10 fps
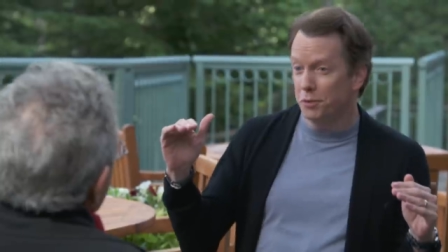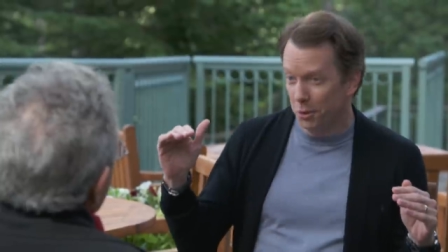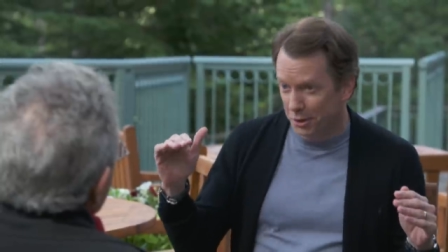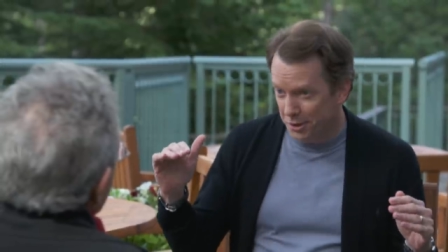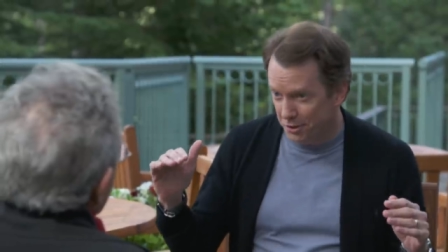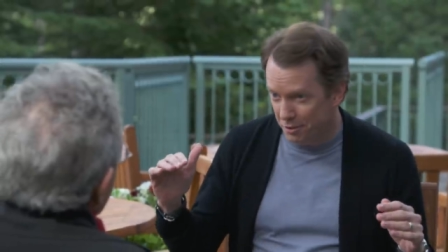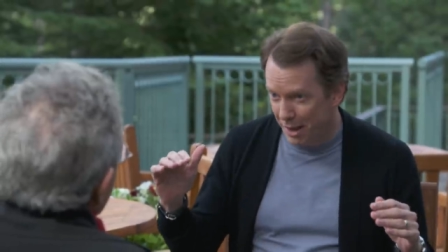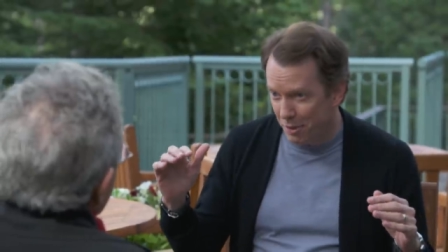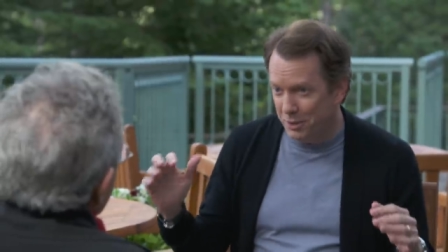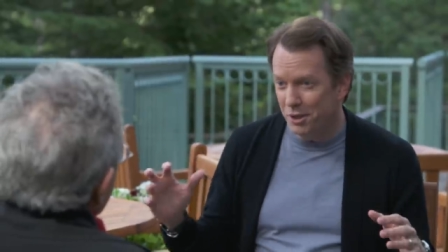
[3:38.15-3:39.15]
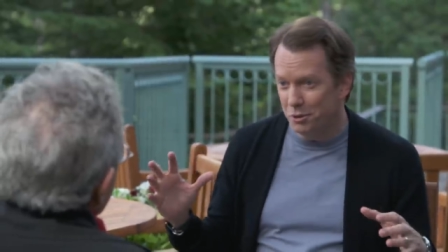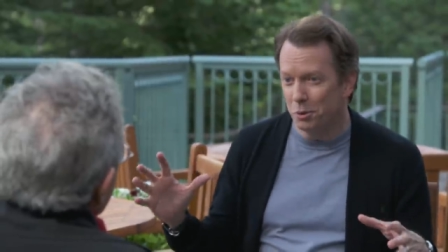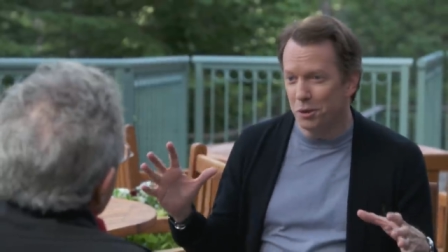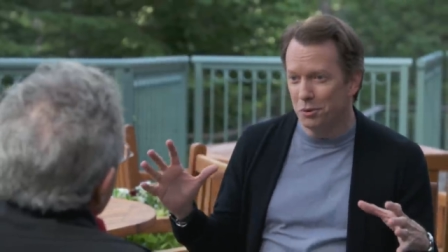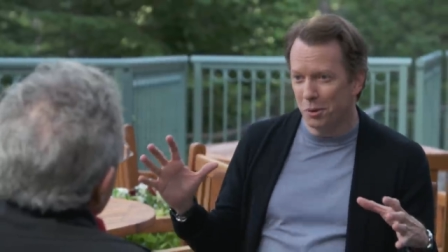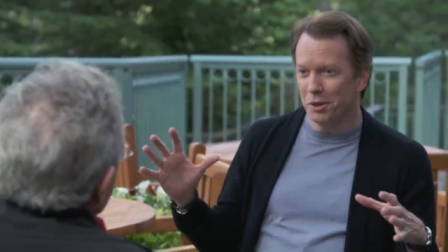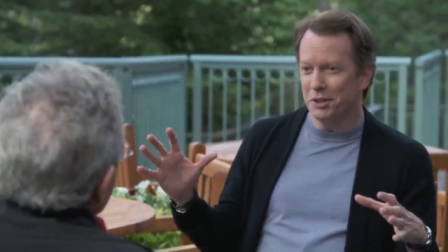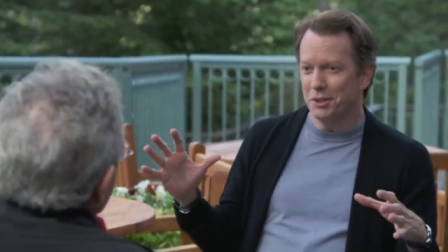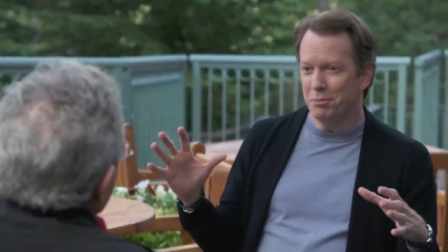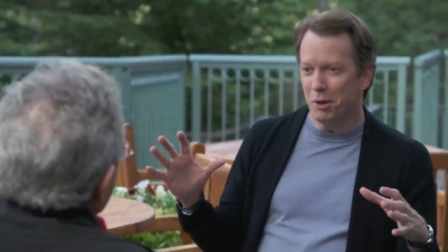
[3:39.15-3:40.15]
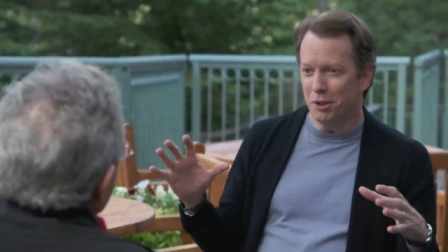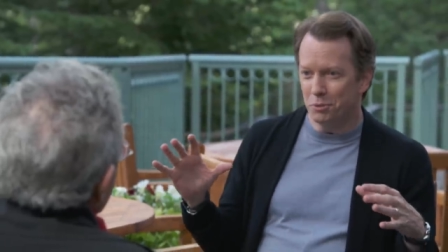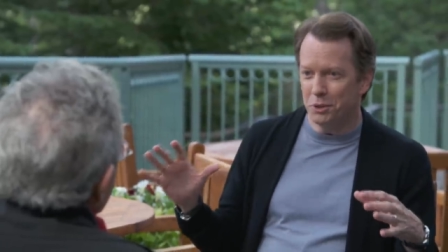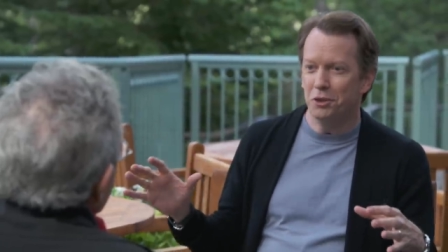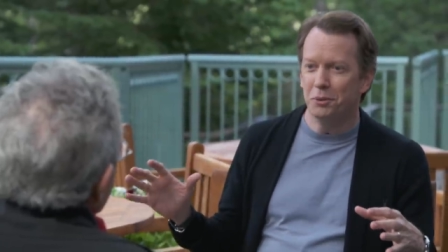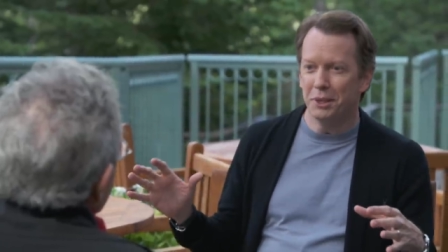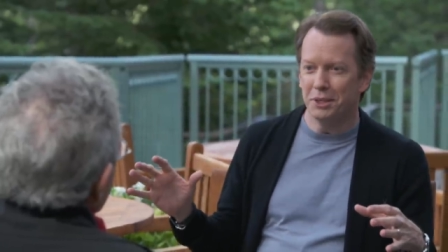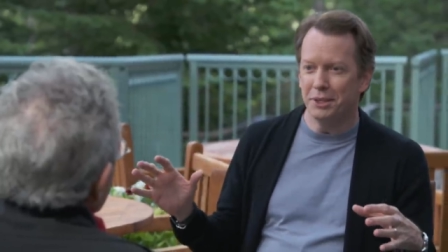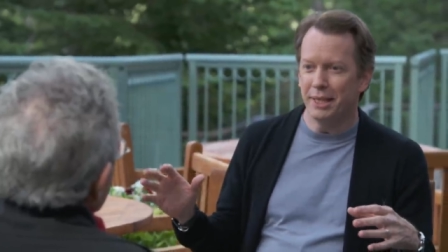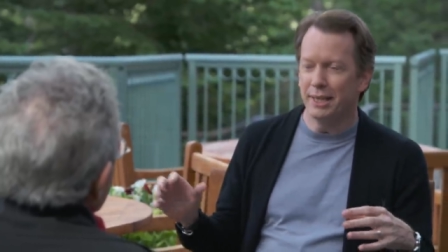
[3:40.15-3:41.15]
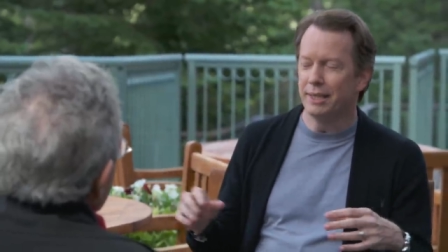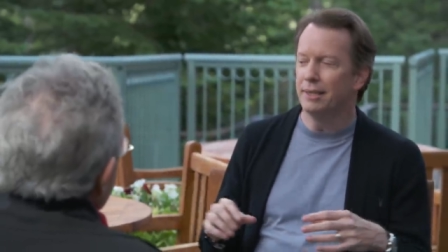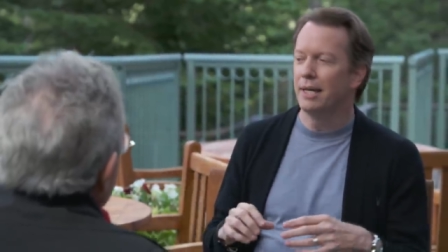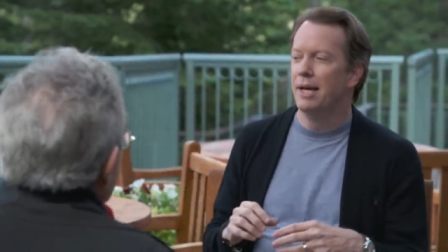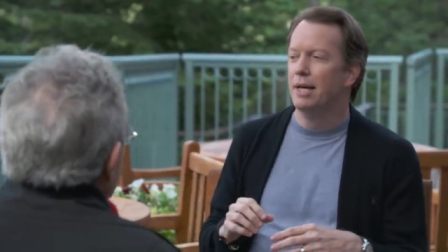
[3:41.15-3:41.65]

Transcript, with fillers: of course, from how we know the world works in the parts we do understand.